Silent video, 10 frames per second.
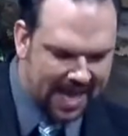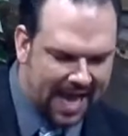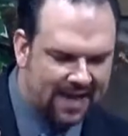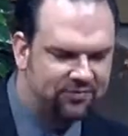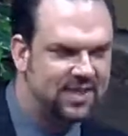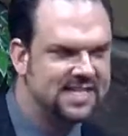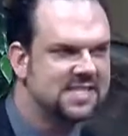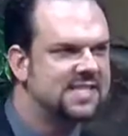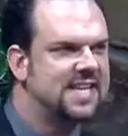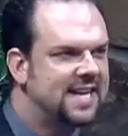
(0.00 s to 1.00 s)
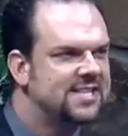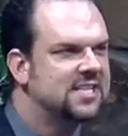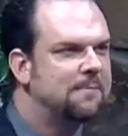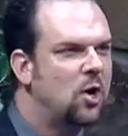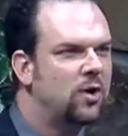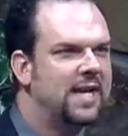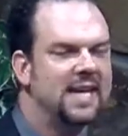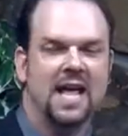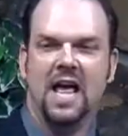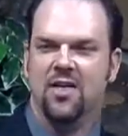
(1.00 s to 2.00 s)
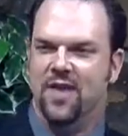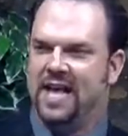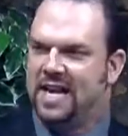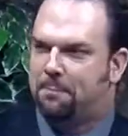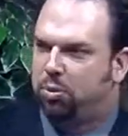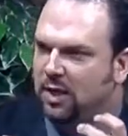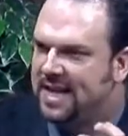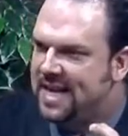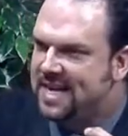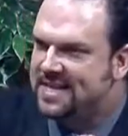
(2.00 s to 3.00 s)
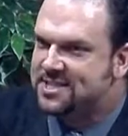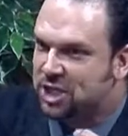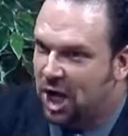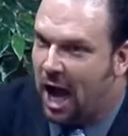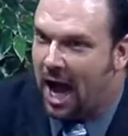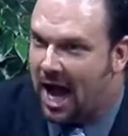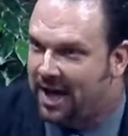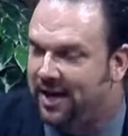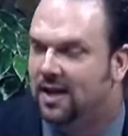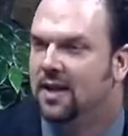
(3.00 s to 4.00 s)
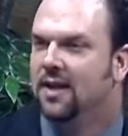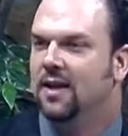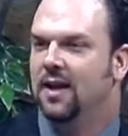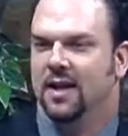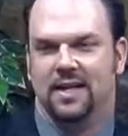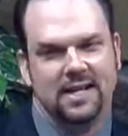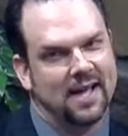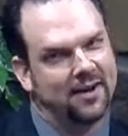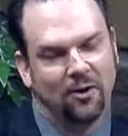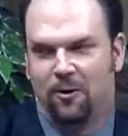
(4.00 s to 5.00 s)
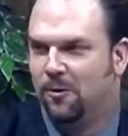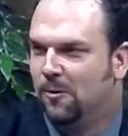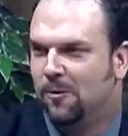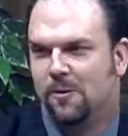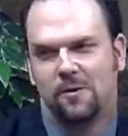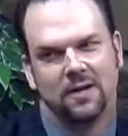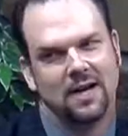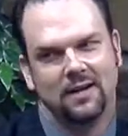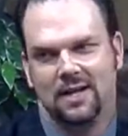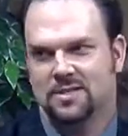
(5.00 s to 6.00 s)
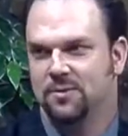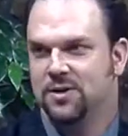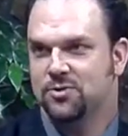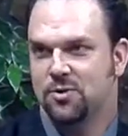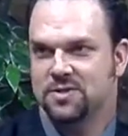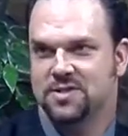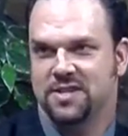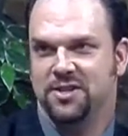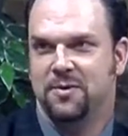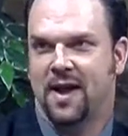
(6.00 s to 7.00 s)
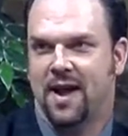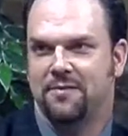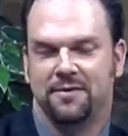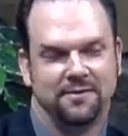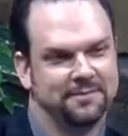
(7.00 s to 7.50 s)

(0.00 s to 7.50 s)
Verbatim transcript: had this testimony that he pleased God and he had a whole lot less resources than you have.